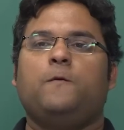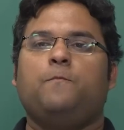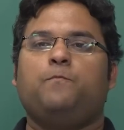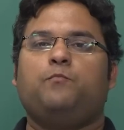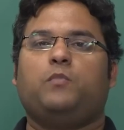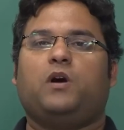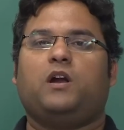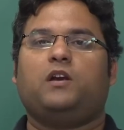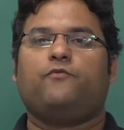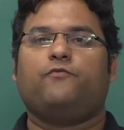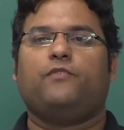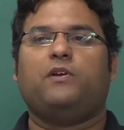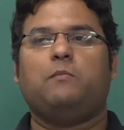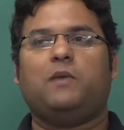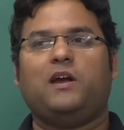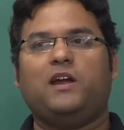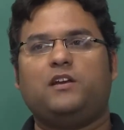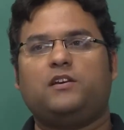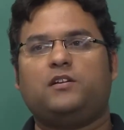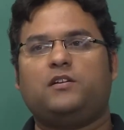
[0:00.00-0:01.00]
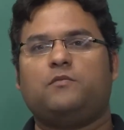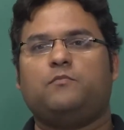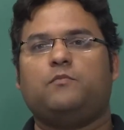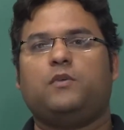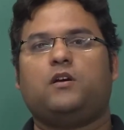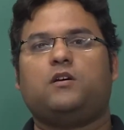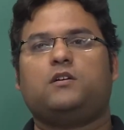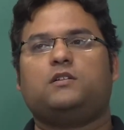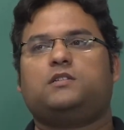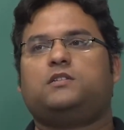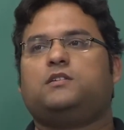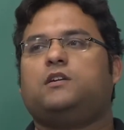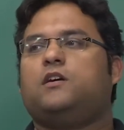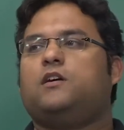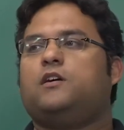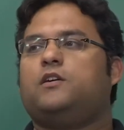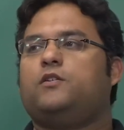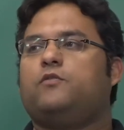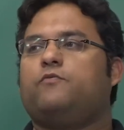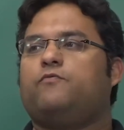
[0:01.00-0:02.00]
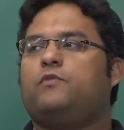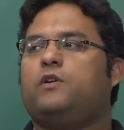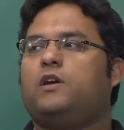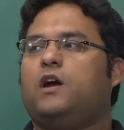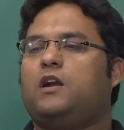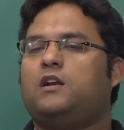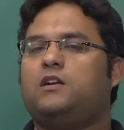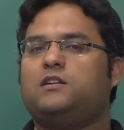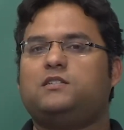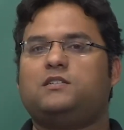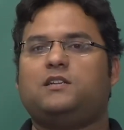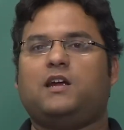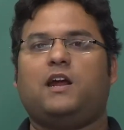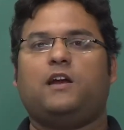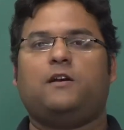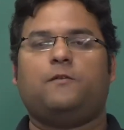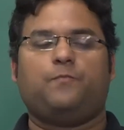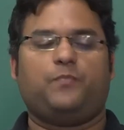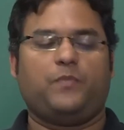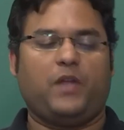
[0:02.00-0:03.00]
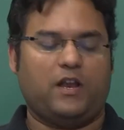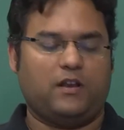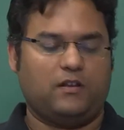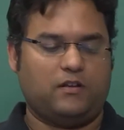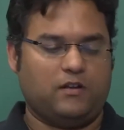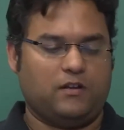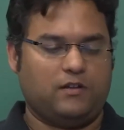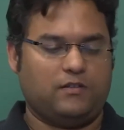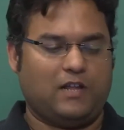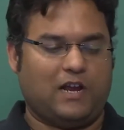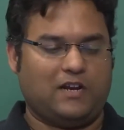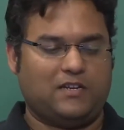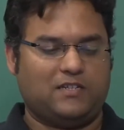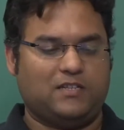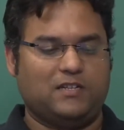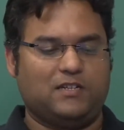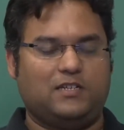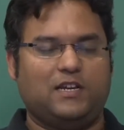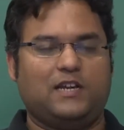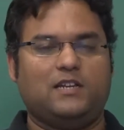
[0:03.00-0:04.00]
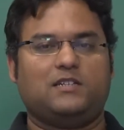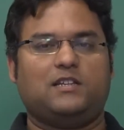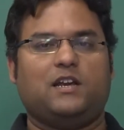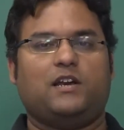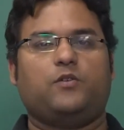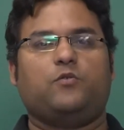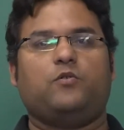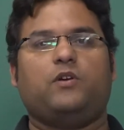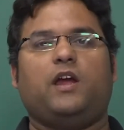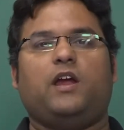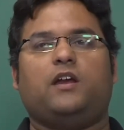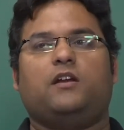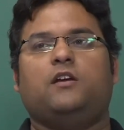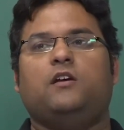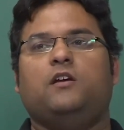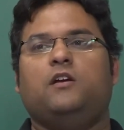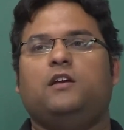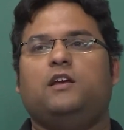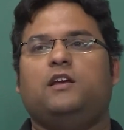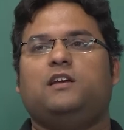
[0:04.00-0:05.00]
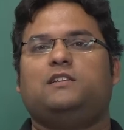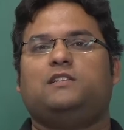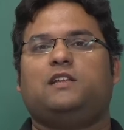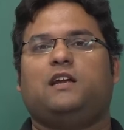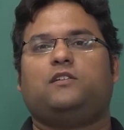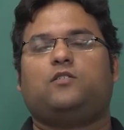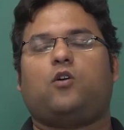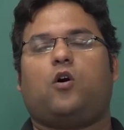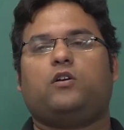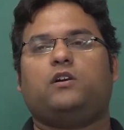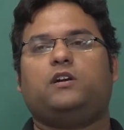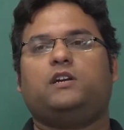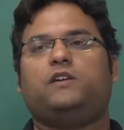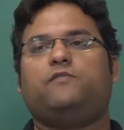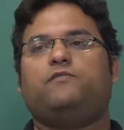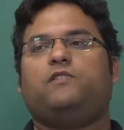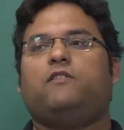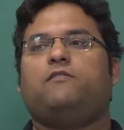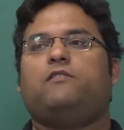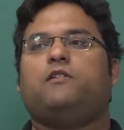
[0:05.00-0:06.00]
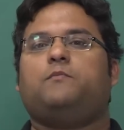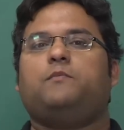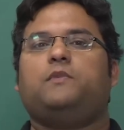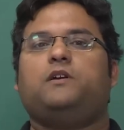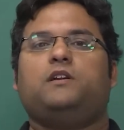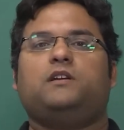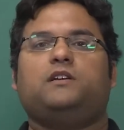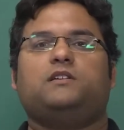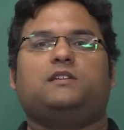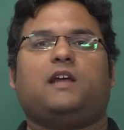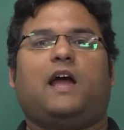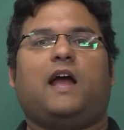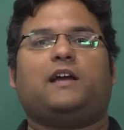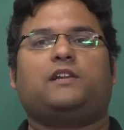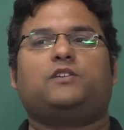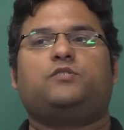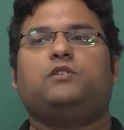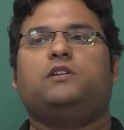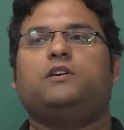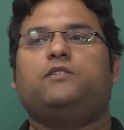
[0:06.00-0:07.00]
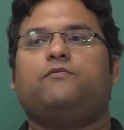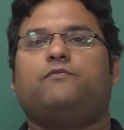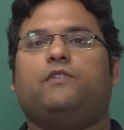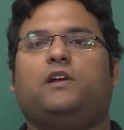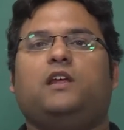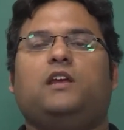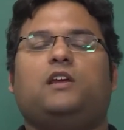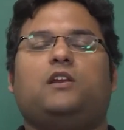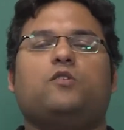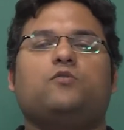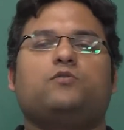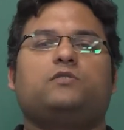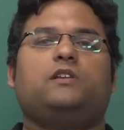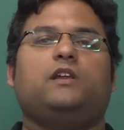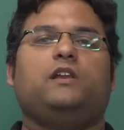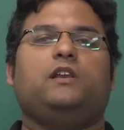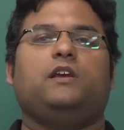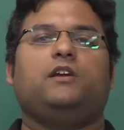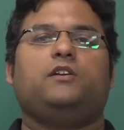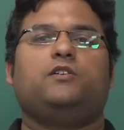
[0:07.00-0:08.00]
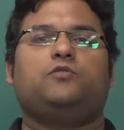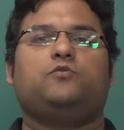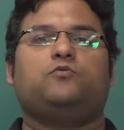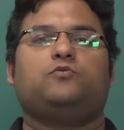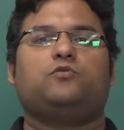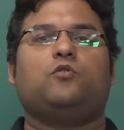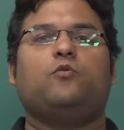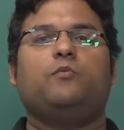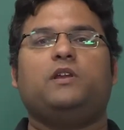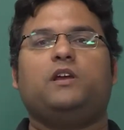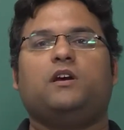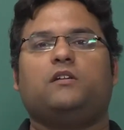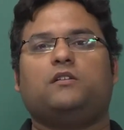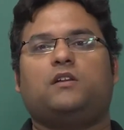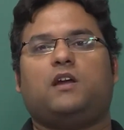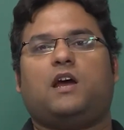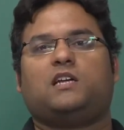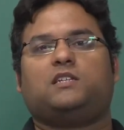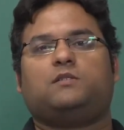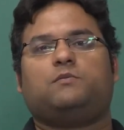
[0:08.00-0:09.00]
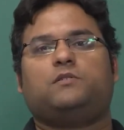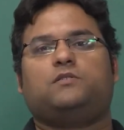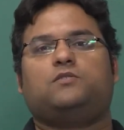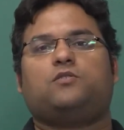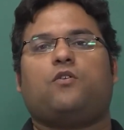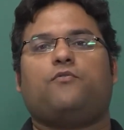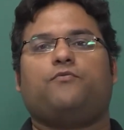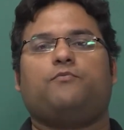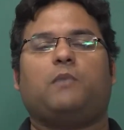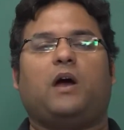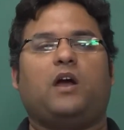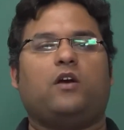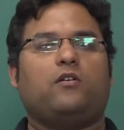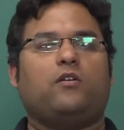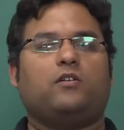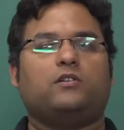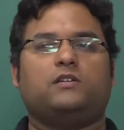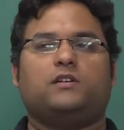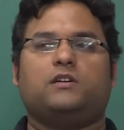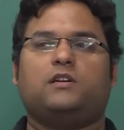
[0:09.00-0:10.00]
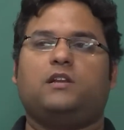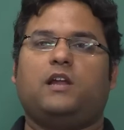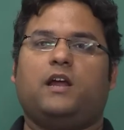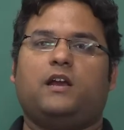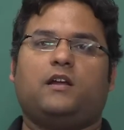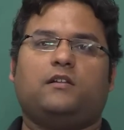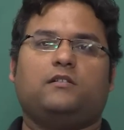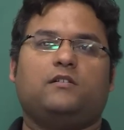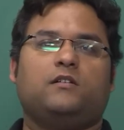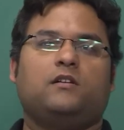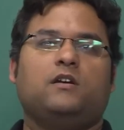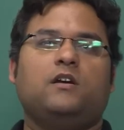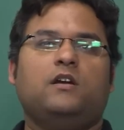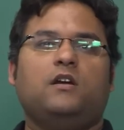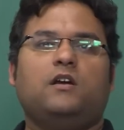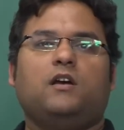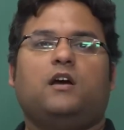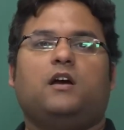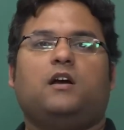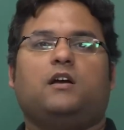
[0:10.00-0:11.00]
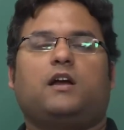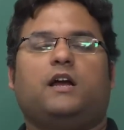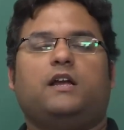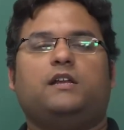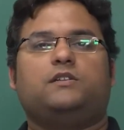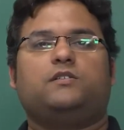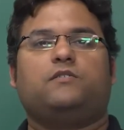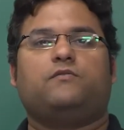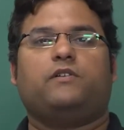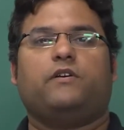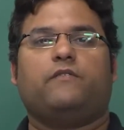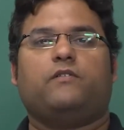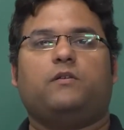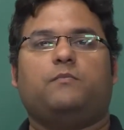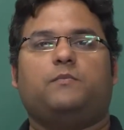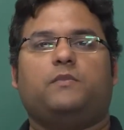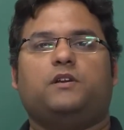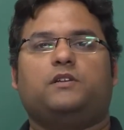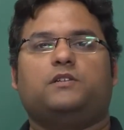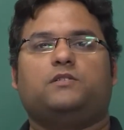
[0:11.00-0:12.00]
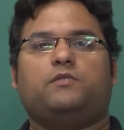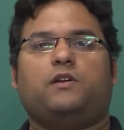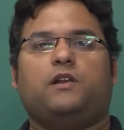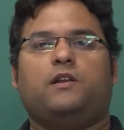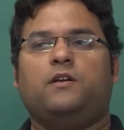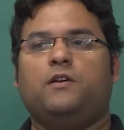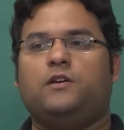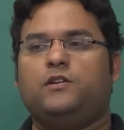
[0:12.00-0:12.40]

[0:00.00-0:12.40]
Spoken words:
But we might, because we understand, and that is the sense that you get, is that cognitive development is actually very closely linked to so many other aspects of biological and other kinds of development as well.